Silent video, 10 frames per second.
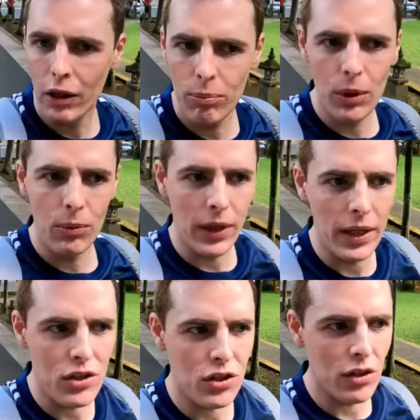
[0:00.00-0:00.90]
out with
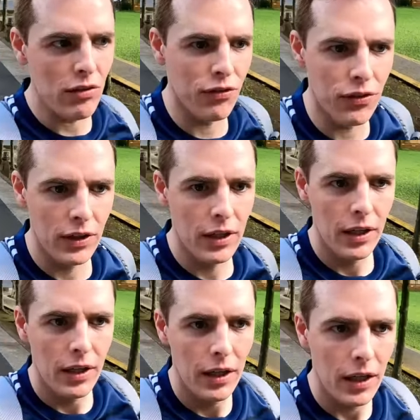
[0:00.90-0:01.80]
that stuff.
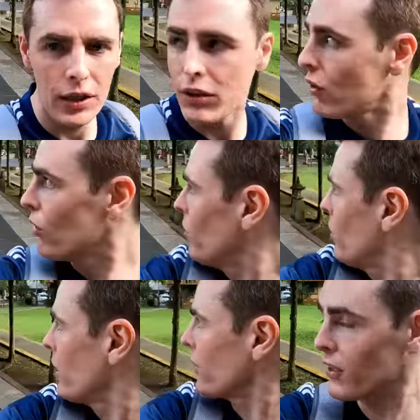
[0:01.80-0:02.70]
I don't know.
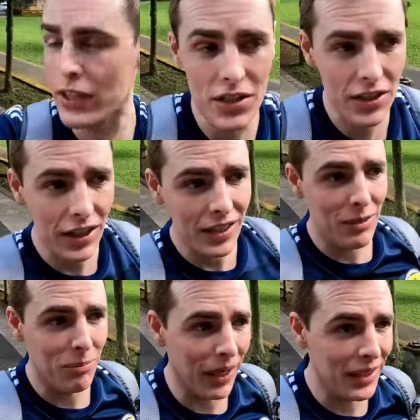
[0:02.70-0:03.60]
I think this
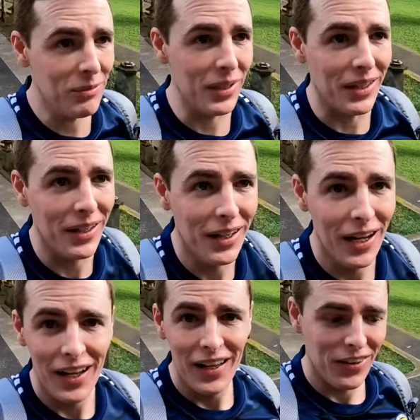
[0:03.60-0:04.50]
guy behind me.
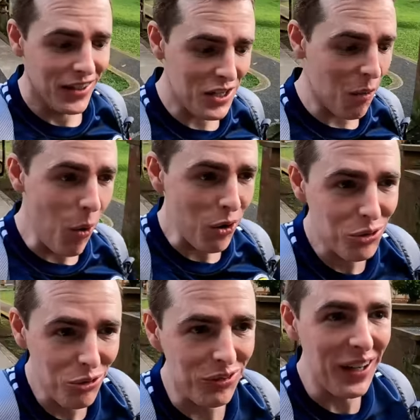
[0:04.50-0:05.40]
Thing is, I
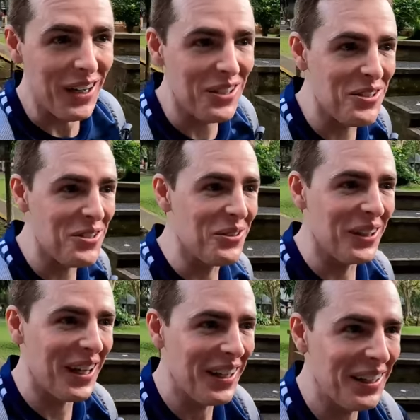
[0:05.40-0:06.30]
walk too fast,
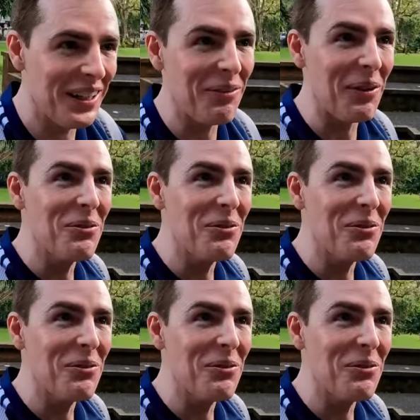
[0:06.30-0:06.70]
so they can't keep